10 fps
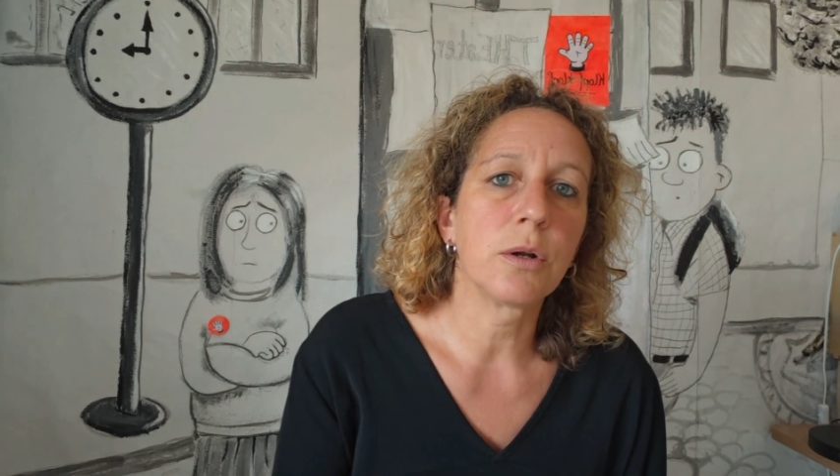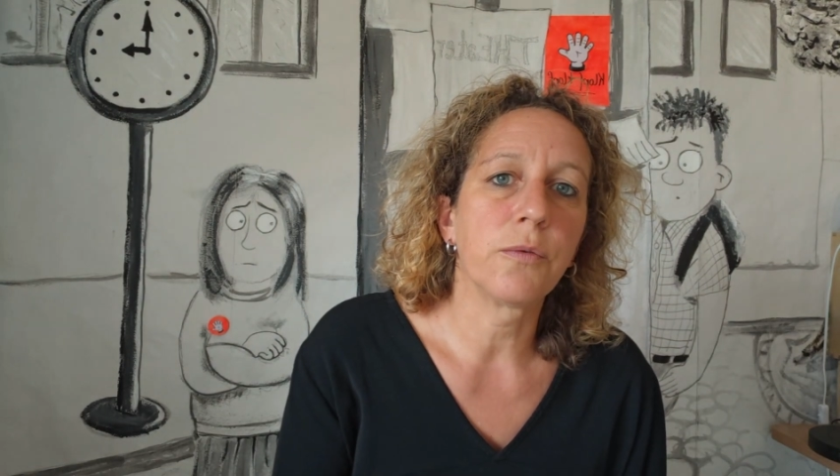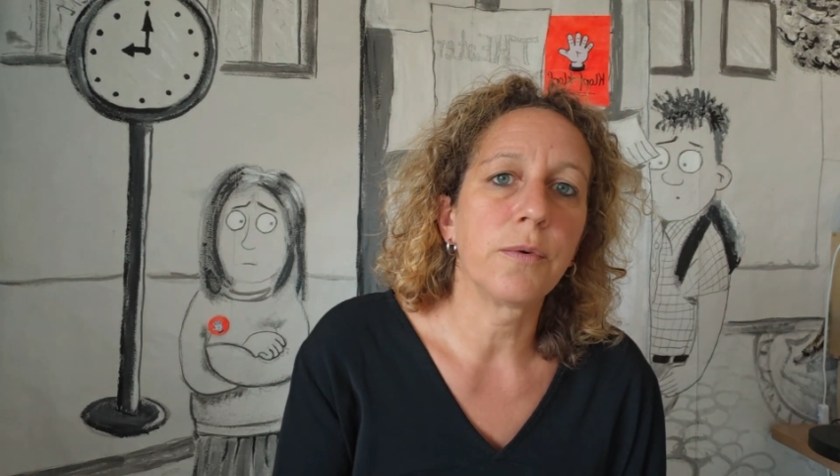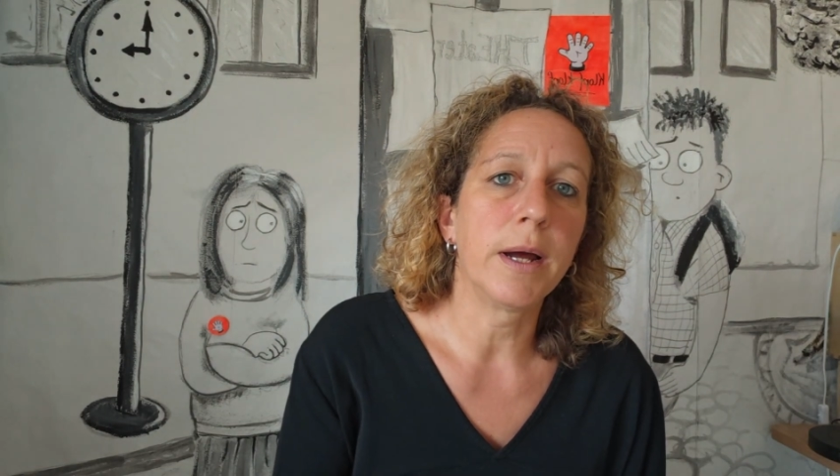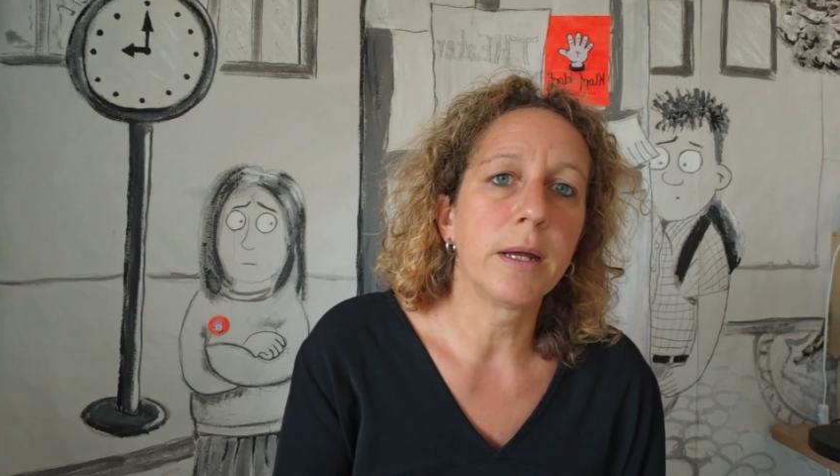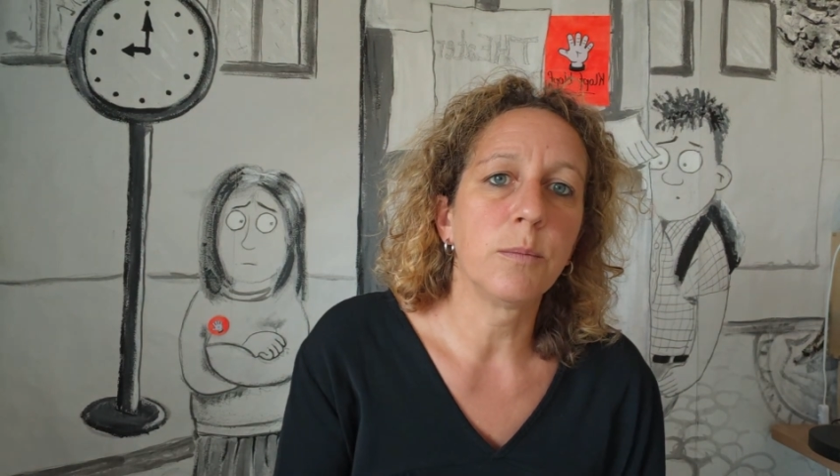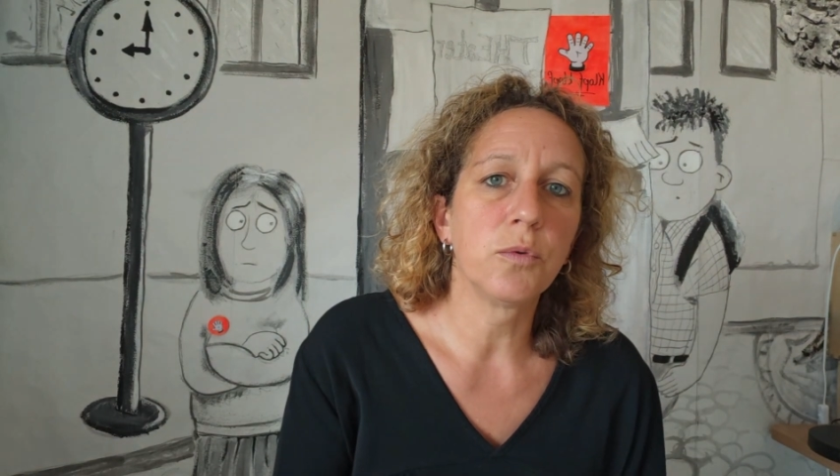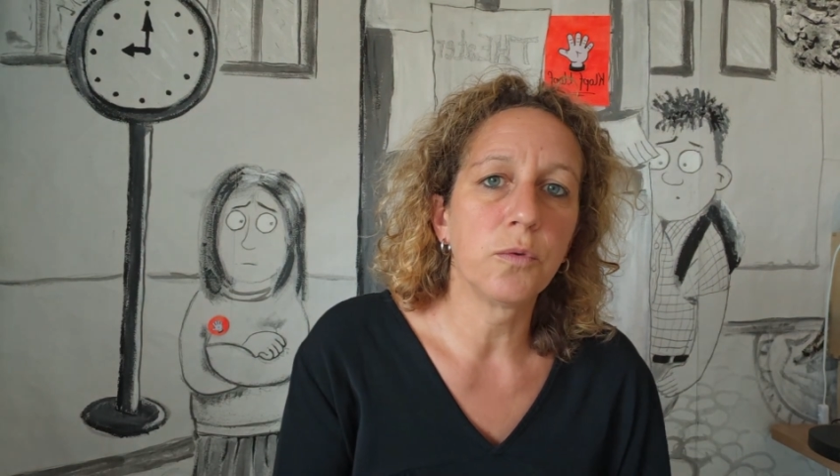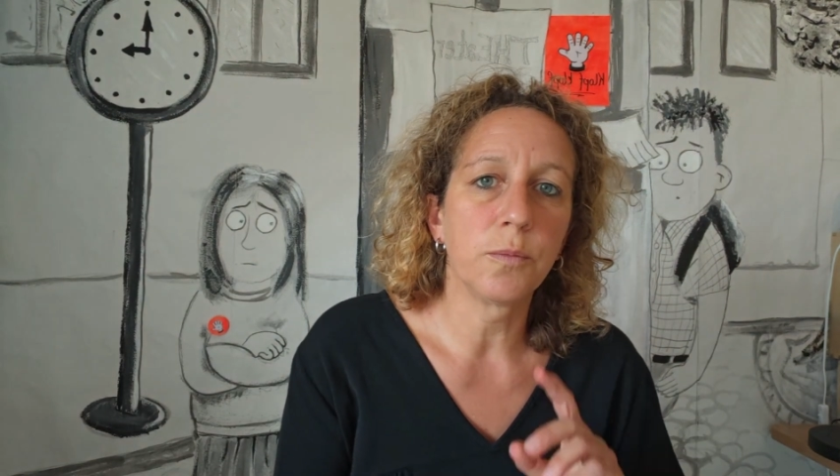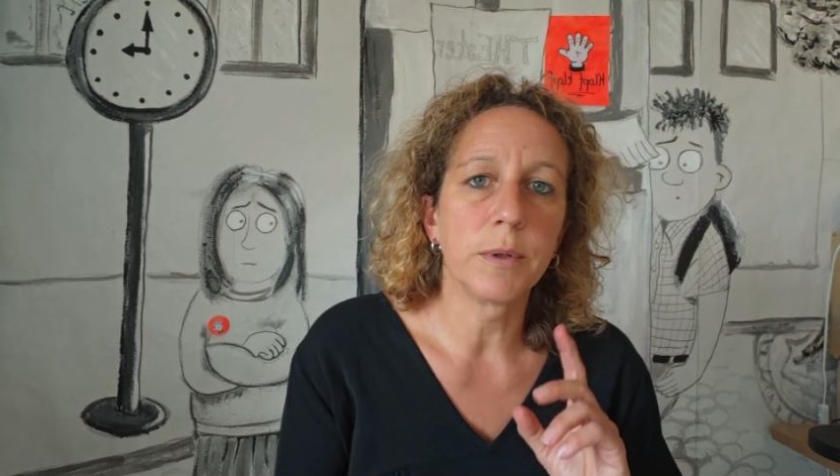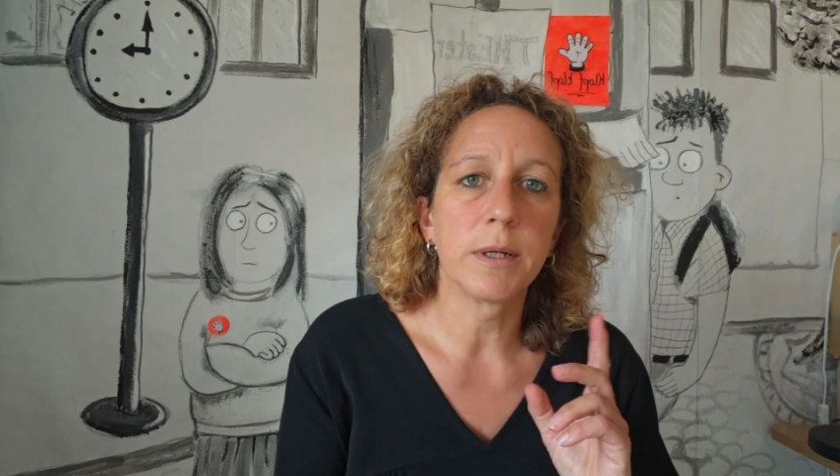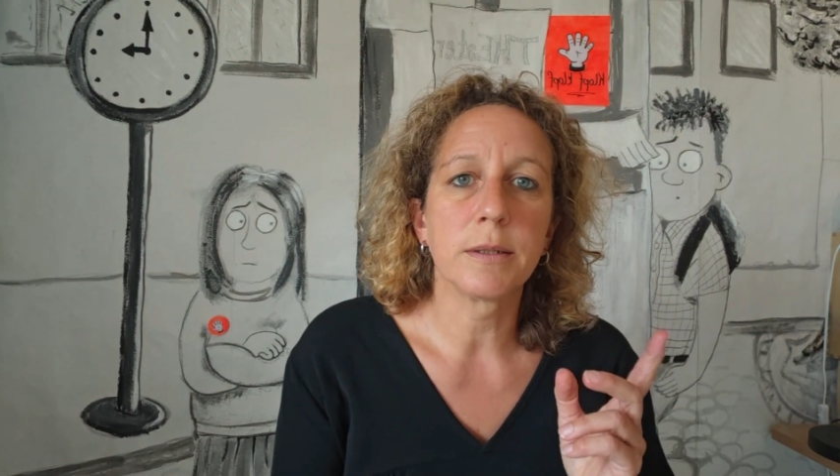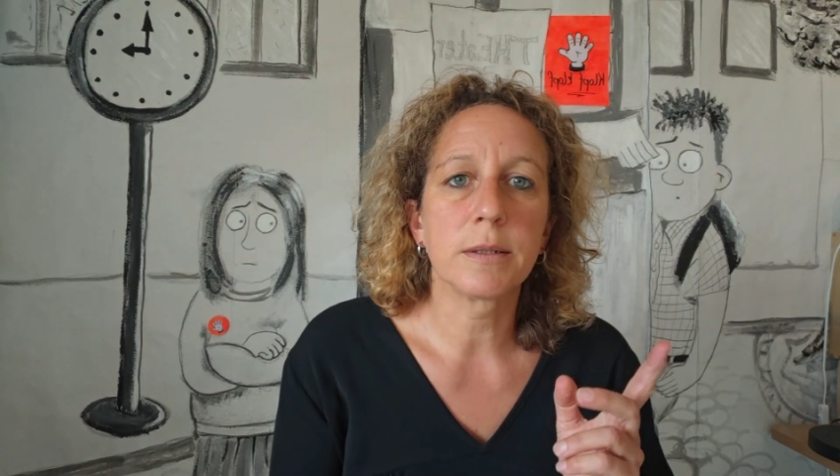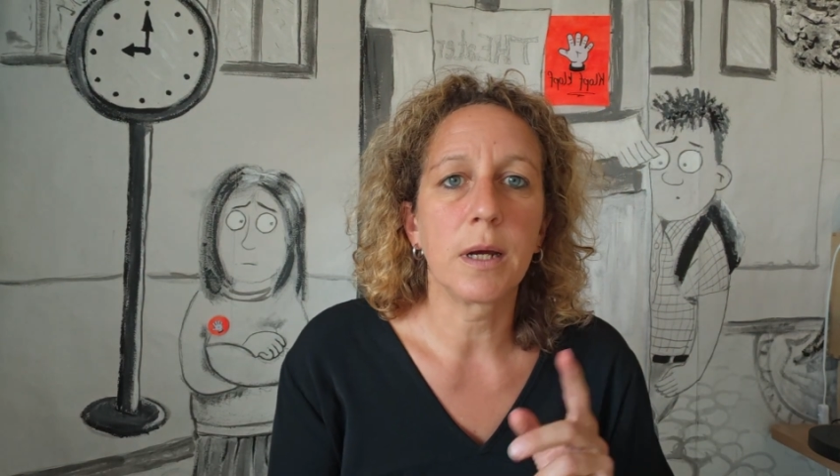of eye movements,